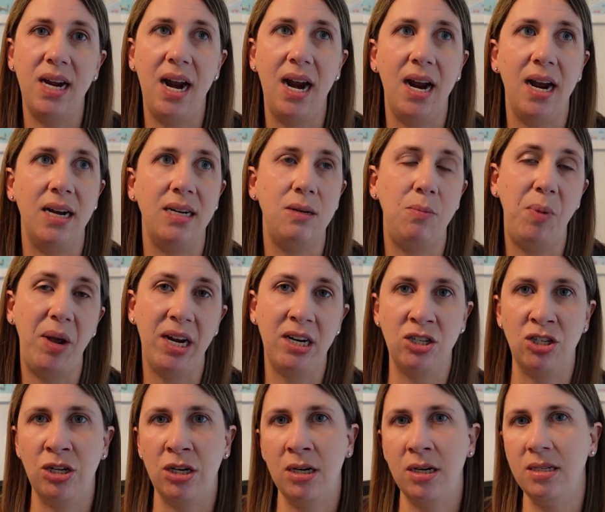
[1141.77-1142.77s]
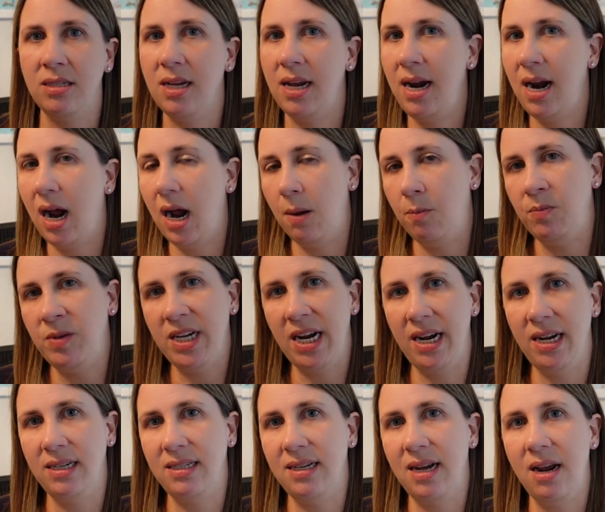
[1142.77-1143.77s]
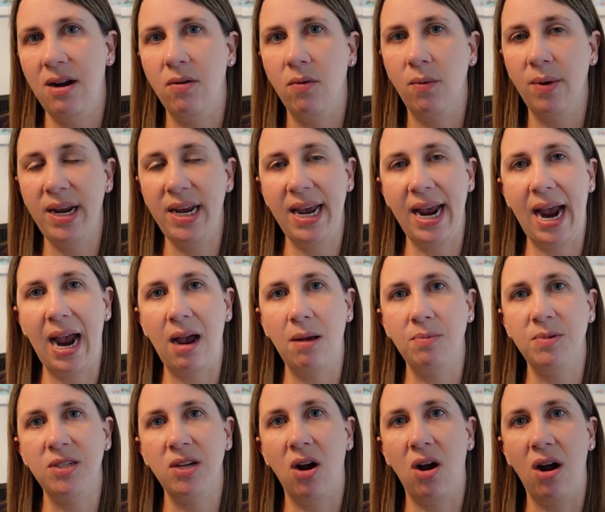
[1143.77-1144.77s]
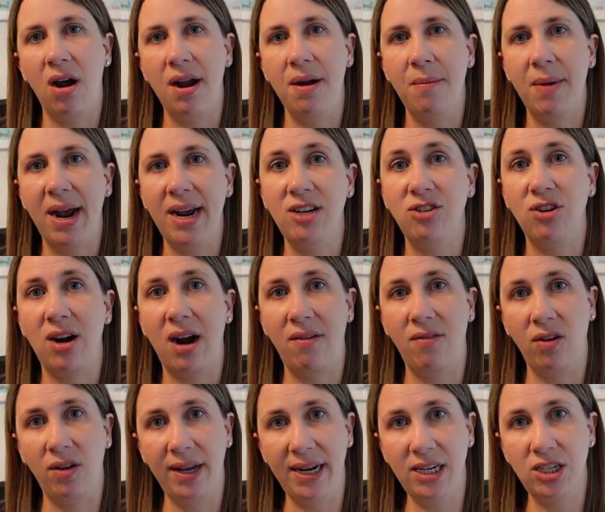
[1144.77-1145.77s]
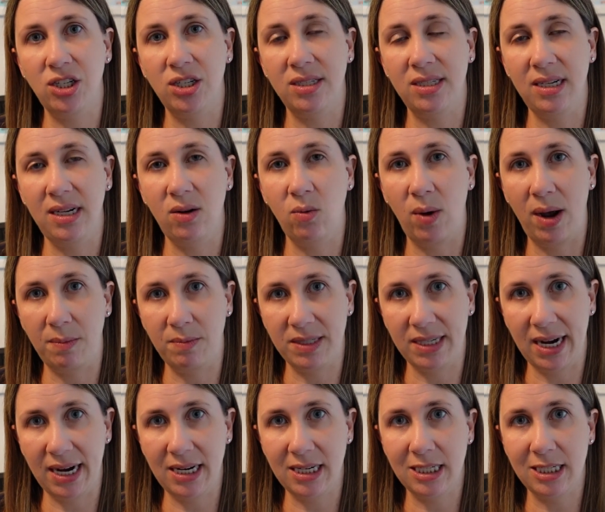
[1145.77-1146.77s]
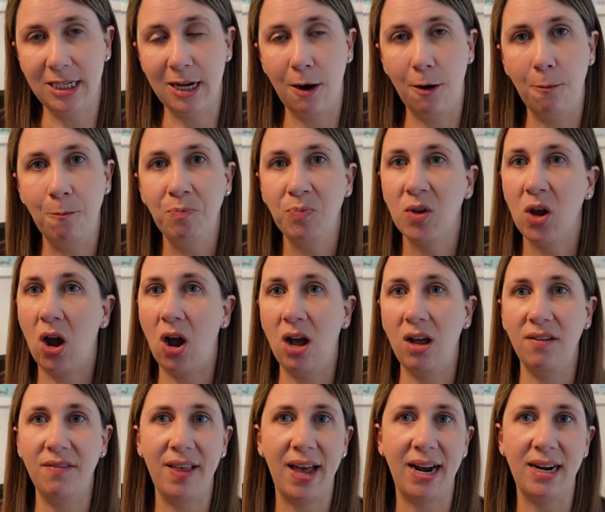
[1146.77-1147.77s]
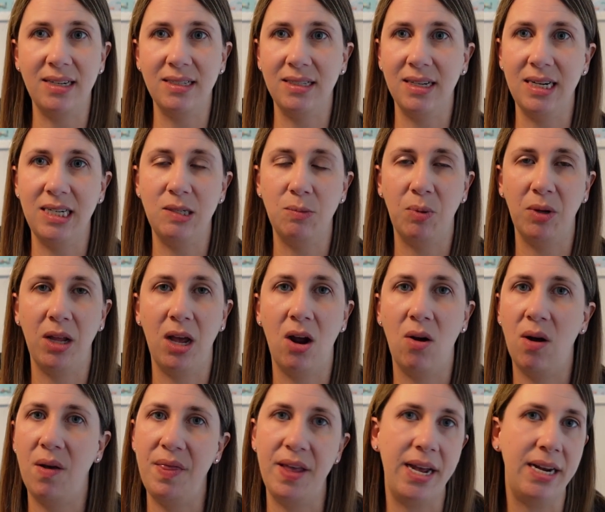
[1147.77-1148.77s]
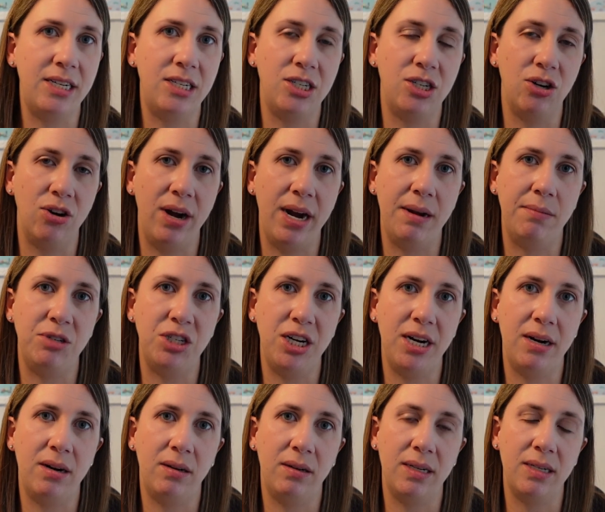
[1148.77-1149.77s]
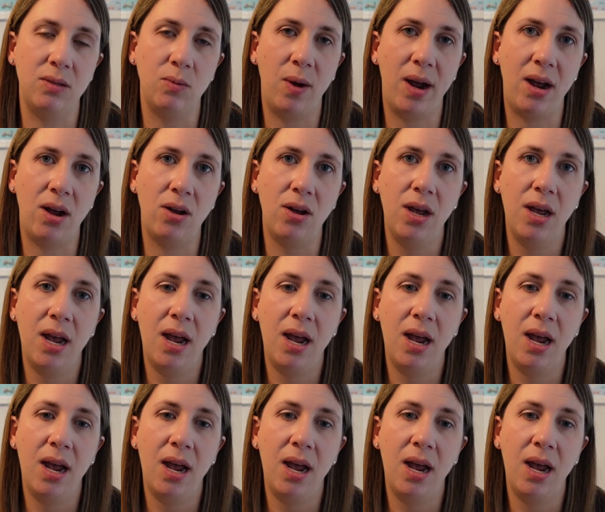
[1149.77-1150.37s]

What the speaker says: and pictures and updates and recaps on my travel agency website. So all of that is linked below on the Instagram channel as well.